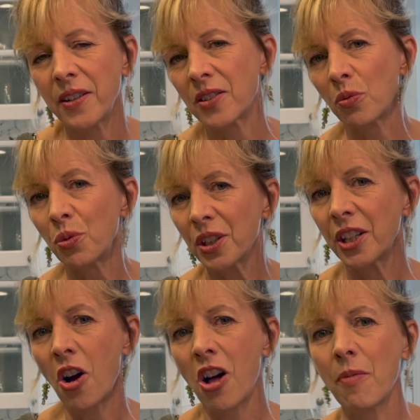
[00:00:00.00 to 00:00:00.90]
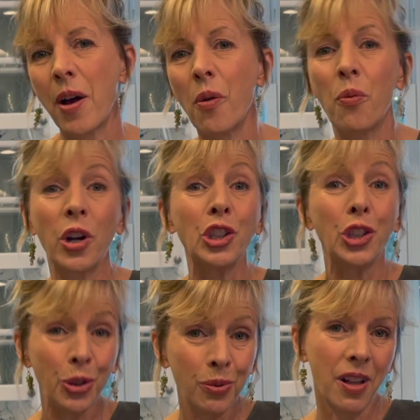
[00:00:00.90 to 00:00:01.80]
It's really all about what
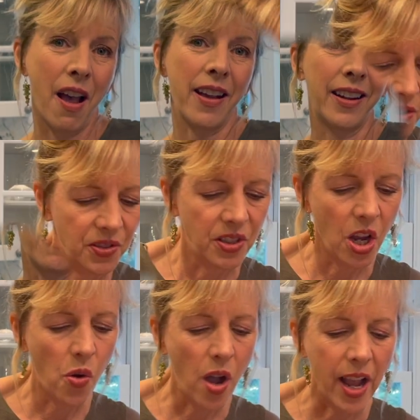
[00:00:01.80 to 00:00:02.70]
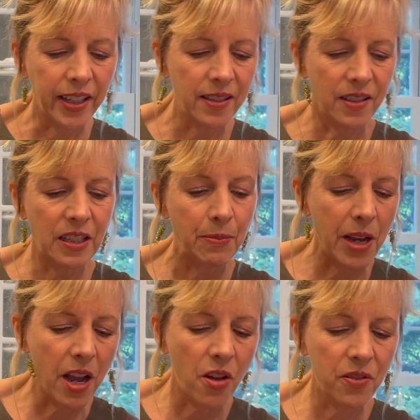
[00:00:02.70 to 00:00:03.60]
you like. So I can
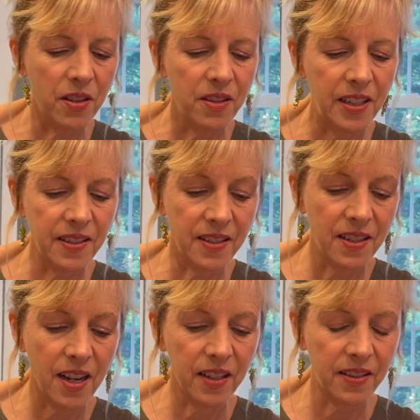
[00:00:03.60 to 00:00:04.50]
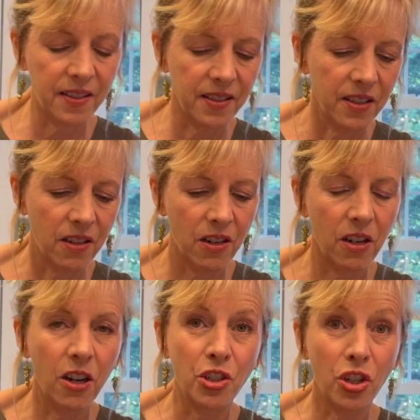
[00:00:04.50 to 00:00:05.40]
smell these nuts
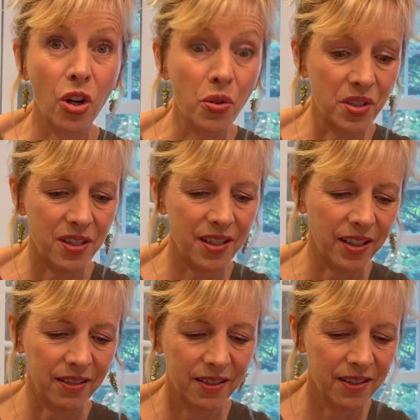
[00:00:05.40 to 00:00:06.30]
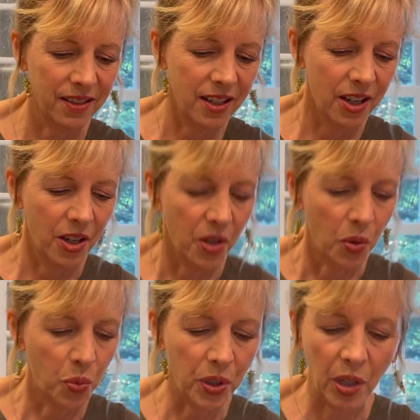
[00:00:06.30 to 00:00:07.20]
are toasting
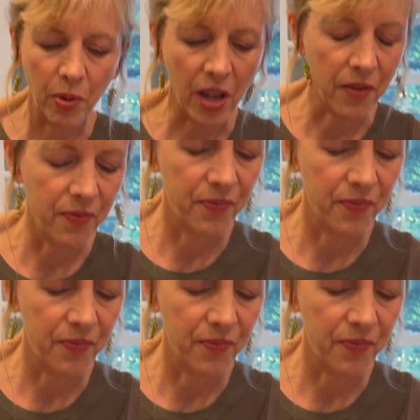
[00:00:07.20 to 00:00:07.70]
really well.